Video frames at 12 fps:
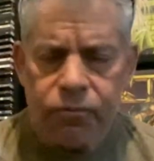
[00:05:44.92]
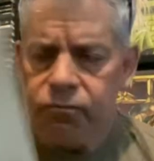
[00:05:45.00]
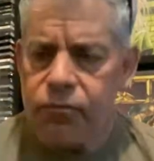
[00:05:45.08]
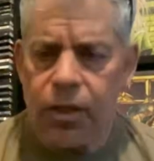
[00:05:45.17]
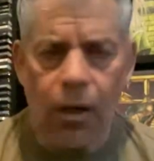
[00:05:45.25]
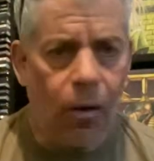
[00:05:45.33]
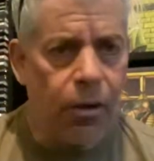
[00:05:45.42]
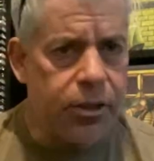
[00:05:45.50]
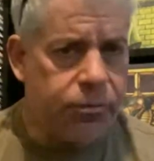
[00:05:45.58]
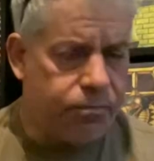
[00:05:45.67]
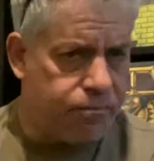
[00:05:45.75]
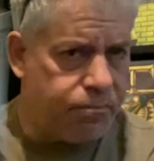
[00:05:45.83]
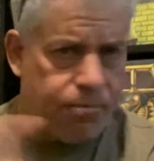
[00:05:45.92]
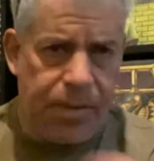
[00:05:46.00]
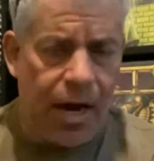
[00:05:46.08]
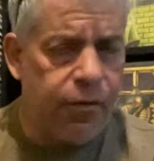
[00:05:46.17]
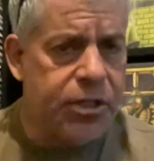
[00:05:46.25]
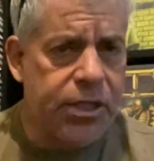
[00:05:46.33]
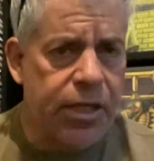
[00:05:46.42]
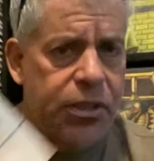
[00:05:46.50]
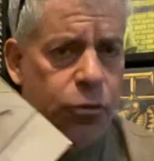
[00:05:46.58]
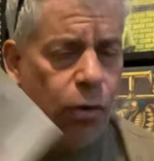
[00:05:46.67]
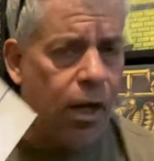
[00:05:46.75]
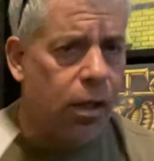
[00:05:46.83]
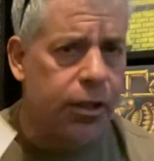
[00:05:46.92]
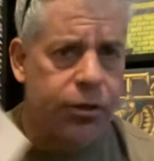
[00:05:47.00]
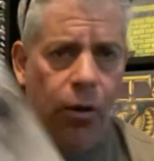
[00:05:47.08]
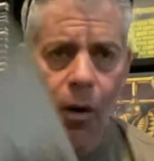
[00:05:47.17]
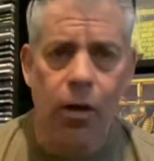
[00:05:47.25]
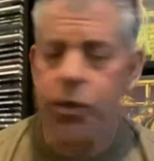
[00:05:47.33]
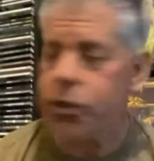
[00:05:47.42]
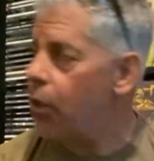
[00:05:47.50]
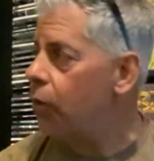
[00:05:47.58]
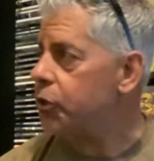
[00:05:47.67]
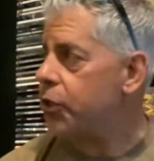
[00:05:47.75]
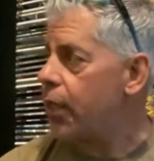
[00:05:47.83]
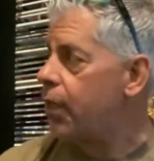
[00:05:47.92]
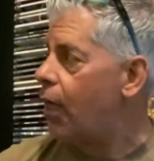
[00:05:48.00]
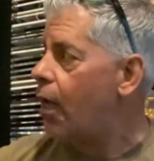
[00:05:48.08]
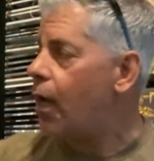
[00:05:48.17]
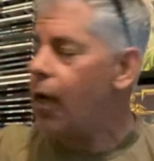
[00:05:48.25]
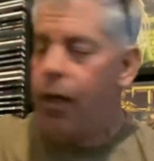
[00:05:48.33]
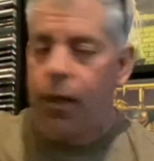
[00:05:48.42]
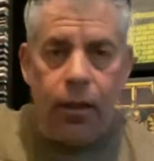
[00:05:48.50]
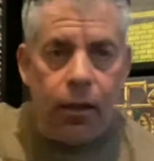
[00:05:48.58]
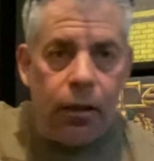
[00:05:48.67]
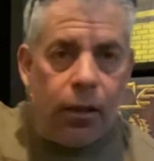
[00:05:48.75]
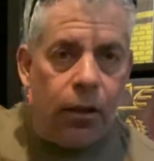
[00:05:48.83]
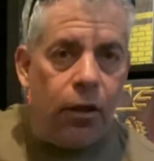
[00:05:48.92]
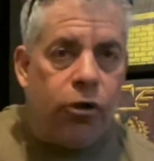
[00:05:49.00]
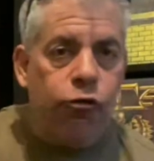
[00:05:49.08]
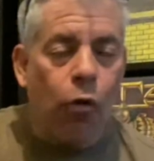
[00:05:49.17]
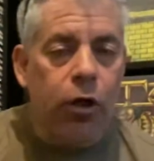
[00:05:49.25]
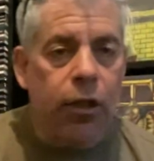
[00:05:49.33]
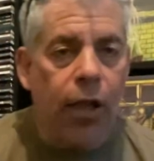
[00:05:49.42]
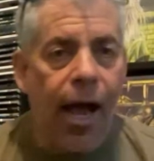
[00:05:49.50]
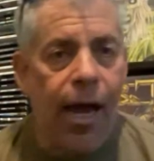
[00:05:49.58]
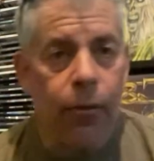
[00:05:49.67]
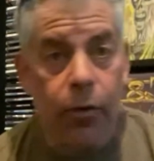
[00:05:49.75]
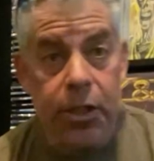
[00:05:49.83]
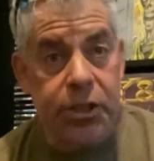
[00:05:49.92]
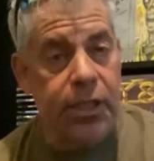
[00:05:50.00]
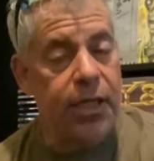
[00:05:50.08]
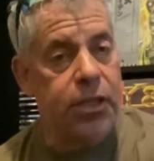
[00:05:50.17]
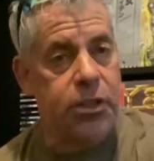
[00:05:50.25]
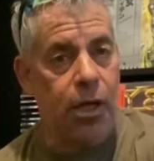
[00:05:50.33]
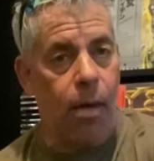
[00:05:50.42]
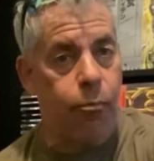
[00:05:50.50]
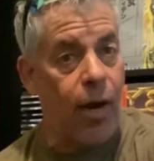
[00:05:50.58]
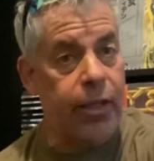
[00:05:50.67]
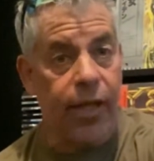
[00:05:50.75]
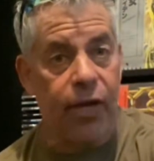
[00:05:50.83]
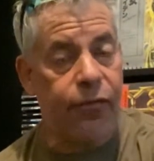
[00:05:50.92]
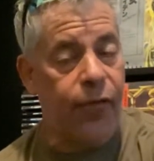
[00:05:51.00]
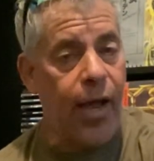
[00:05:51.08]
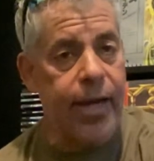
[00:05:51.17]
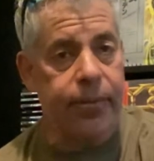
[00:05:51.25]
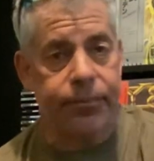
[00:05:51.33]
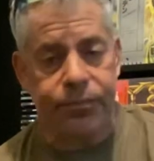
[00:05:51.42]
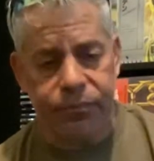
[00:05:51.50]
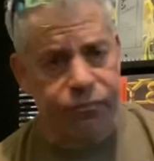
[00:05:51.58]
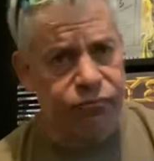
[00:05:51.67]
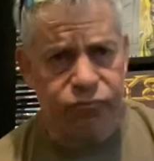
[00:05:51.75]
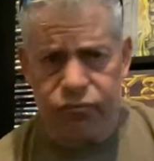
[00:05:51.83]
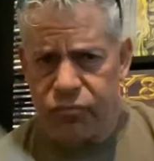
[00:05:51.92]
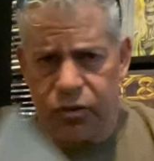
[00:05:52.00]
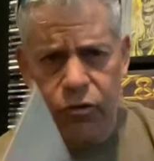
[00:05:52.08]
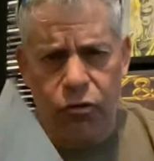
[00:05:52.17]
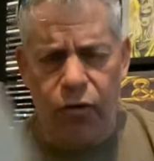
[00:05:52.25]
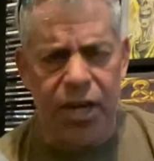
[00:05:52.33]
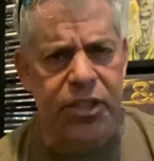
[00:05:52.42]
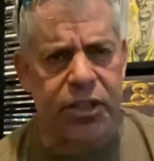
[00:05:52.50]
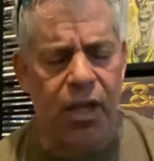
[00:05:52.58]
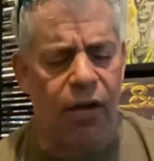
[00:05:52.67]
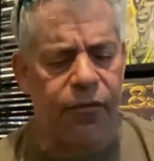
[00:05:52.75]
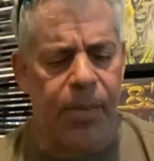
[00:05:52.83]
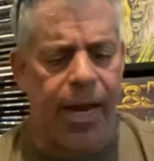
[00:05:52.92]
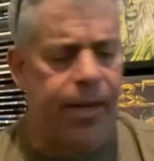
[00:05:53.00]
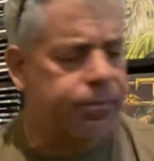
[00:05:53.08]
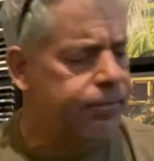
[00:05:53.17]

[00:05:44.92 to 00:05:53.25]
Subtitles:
You know, and Perry sings as well, guitars, you know, just like Draw the Line, where he sings Bright Light Fight. Great stuff, man.